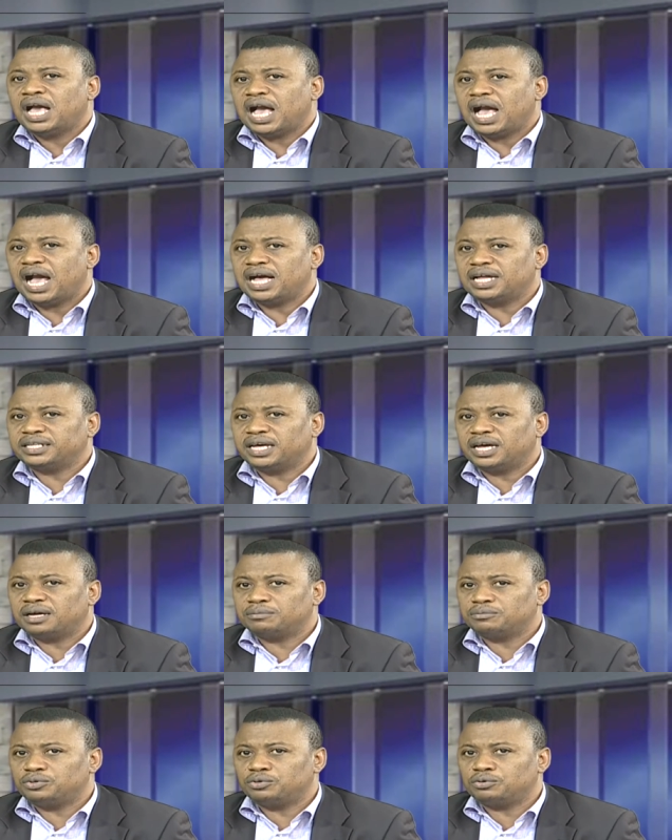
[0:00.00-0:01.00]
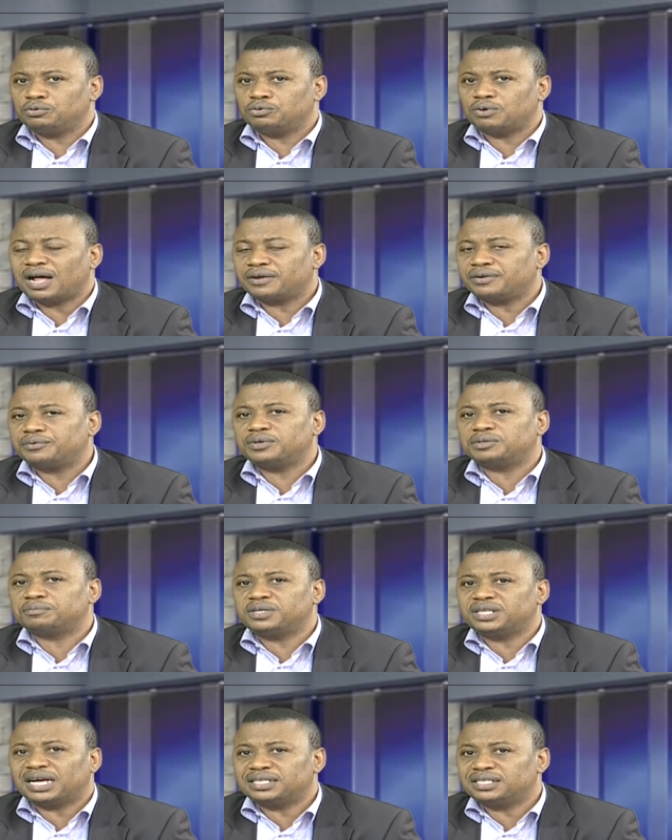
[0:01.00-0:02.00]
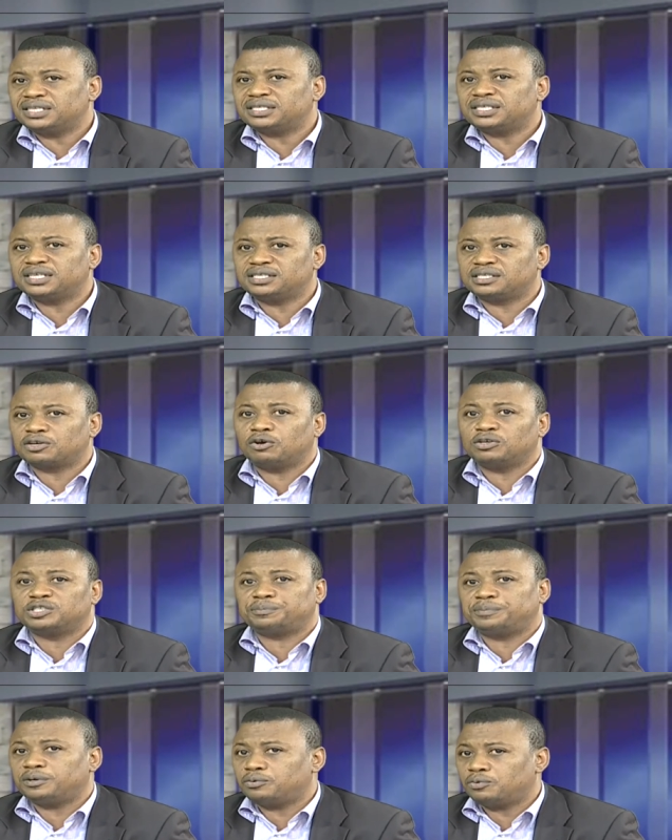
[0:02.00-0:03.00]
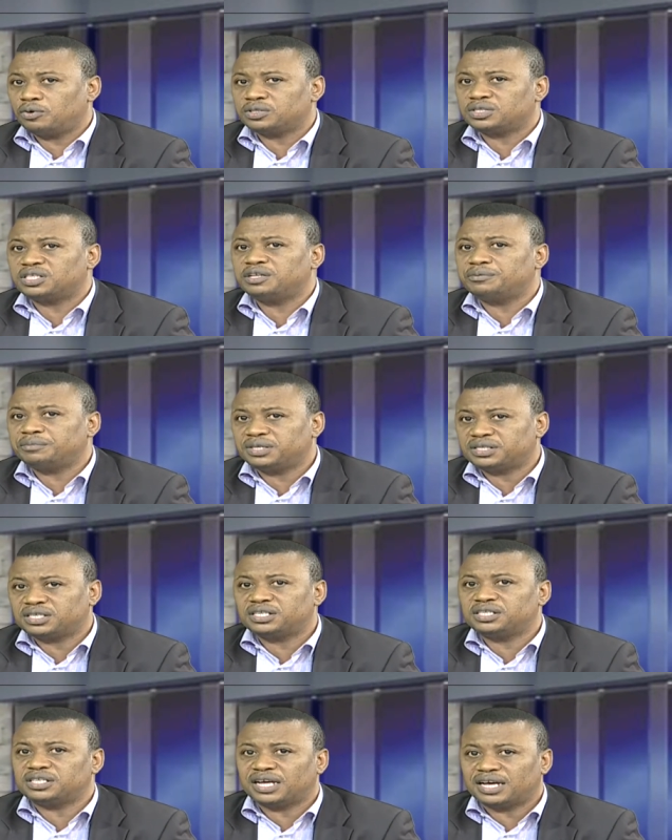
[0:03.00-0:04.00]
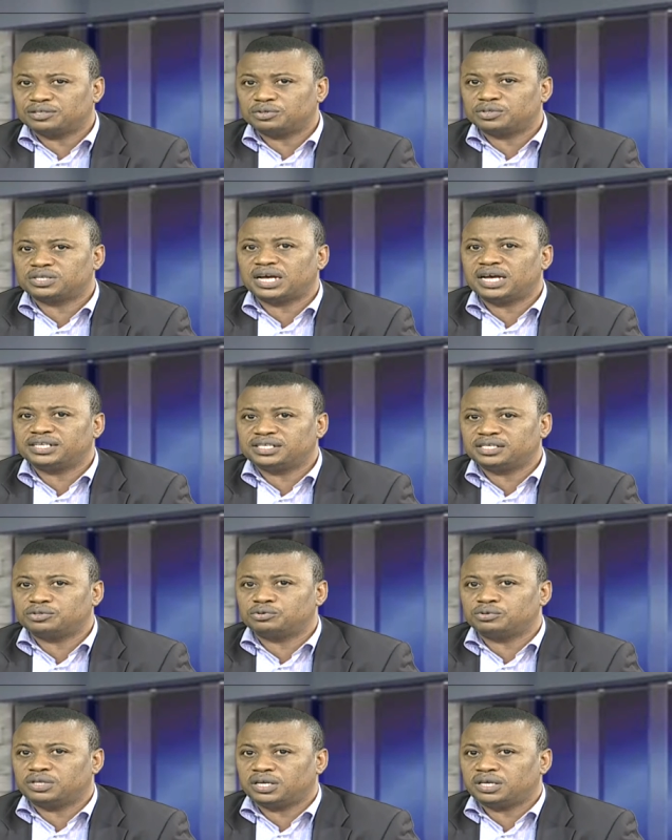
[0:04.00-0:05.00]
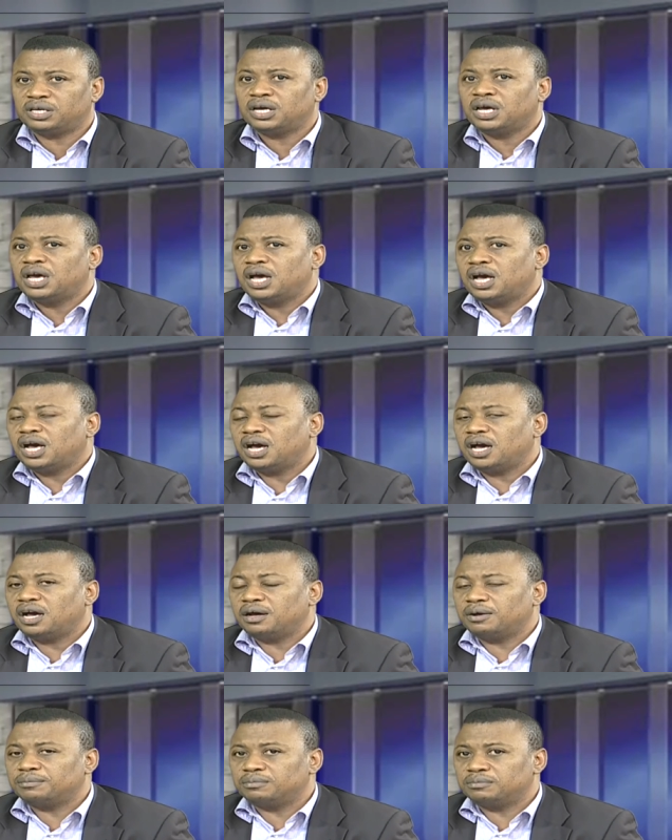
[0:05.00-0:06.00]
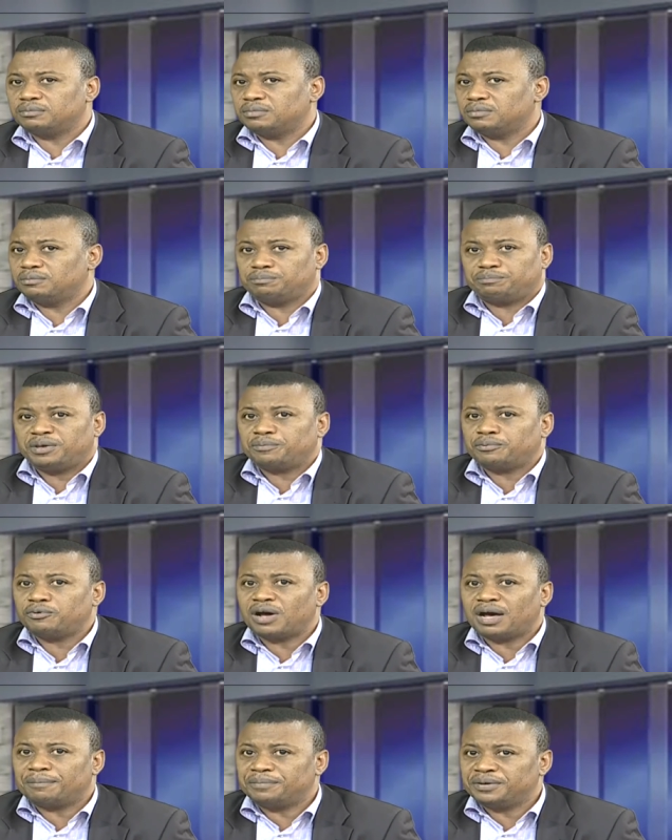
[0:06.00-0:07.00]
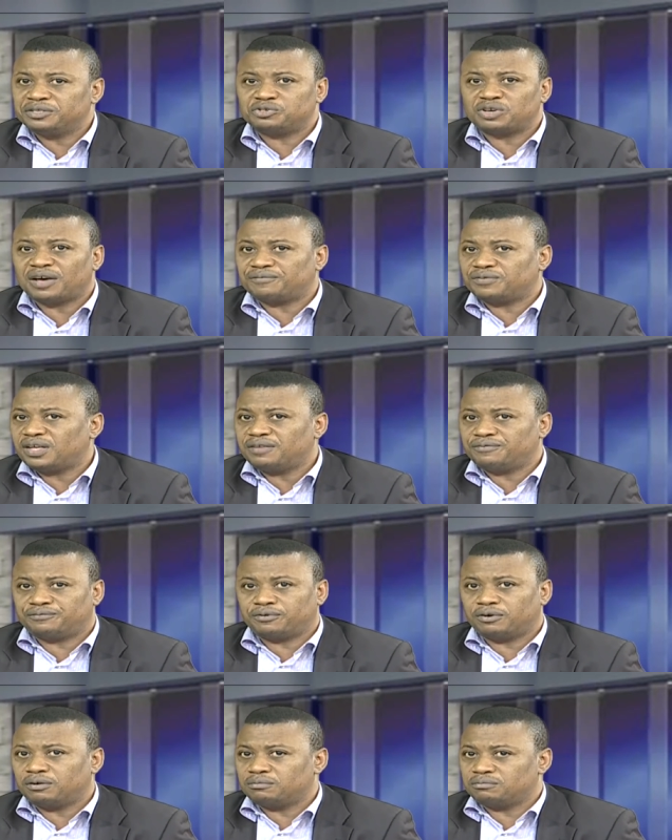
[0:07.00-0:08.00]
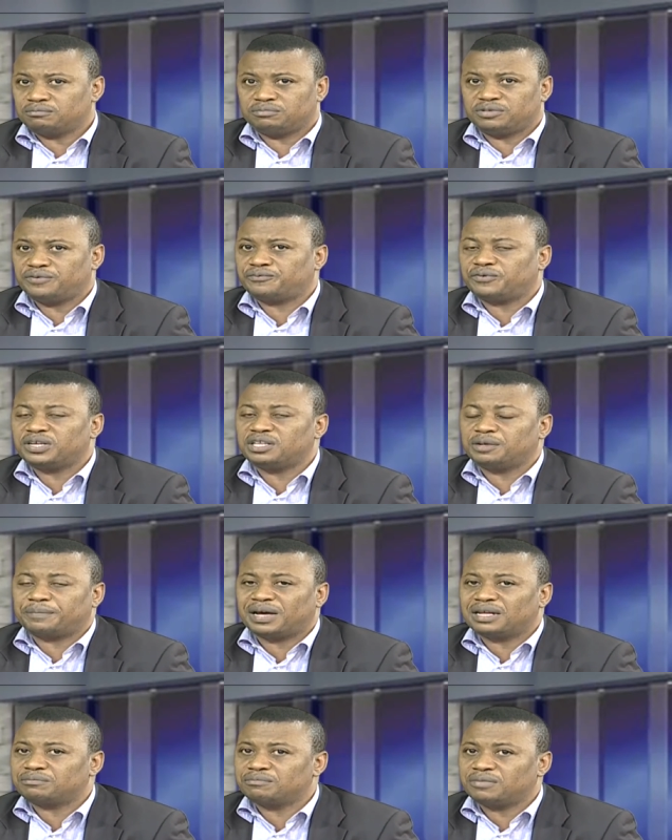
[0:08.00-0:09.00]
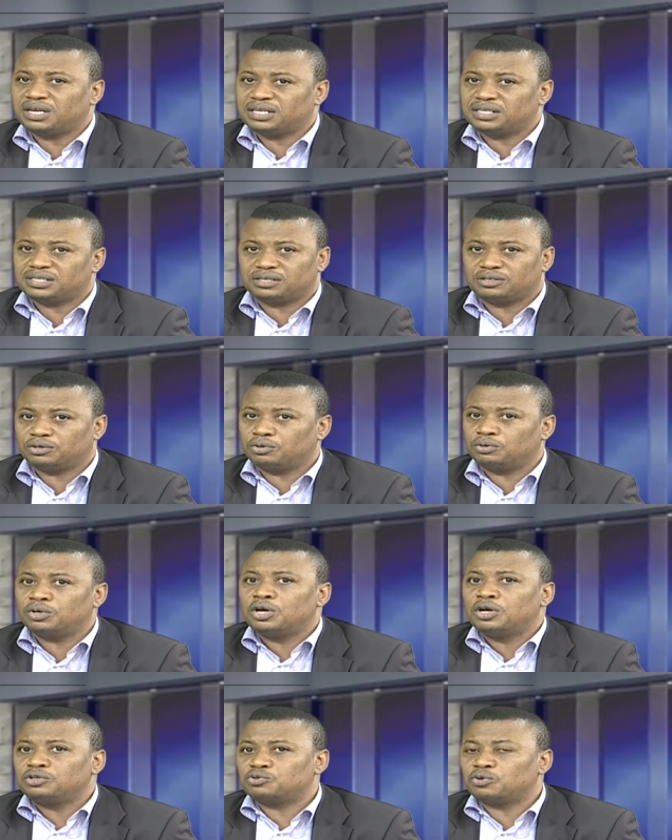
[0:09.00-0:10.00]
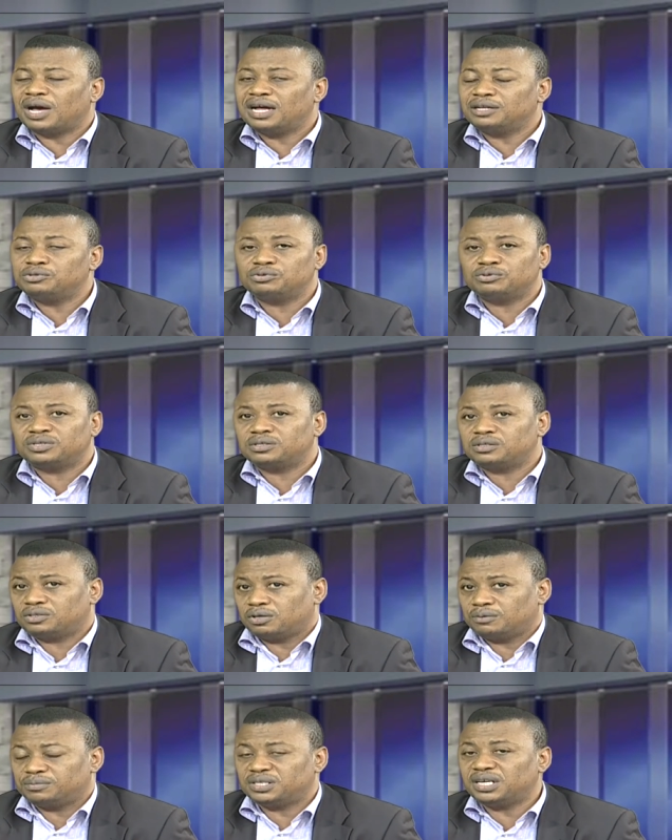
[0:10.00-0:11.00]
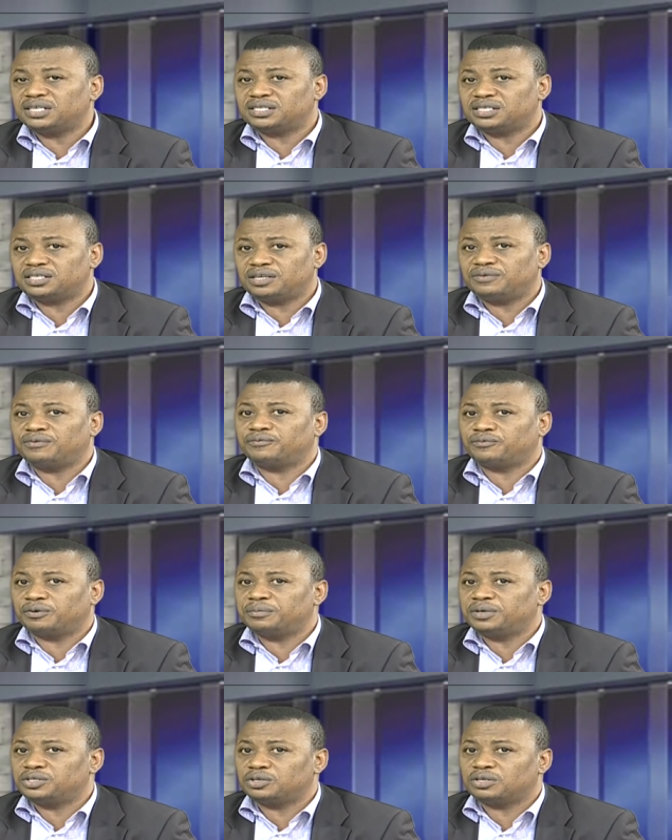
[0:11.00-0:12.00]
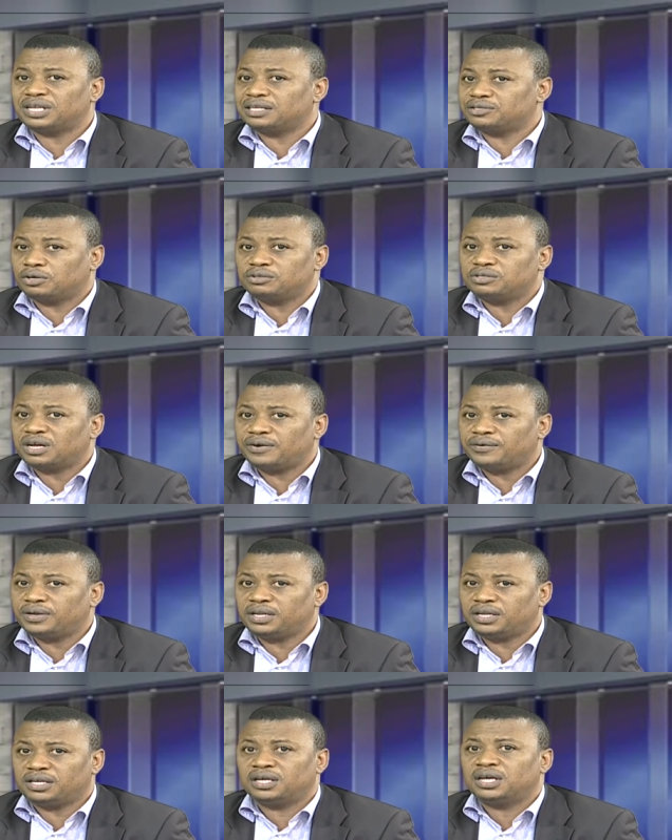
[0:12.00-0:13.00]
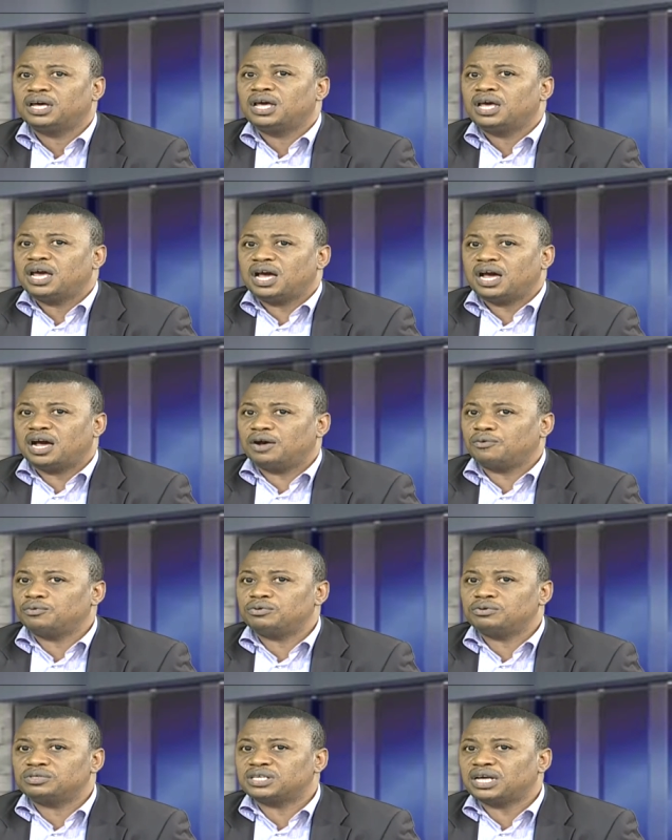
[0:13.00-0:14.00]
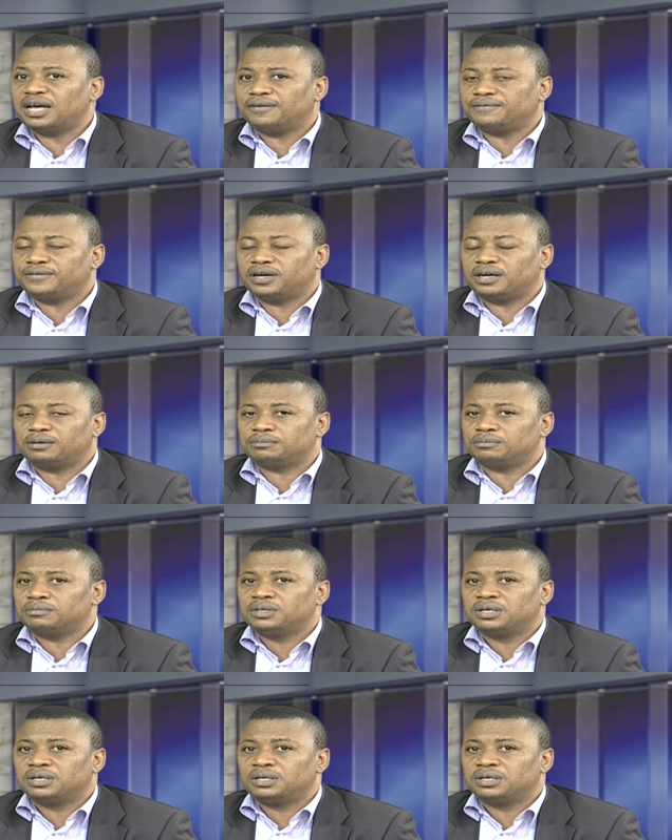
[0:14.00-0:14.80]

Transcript: And um, you agree with me that this is conspicuously missing in our society today. Um, people are being drafted from different departments, you know, to handle some sensitive information that ordinarily uh, wouldn't have um,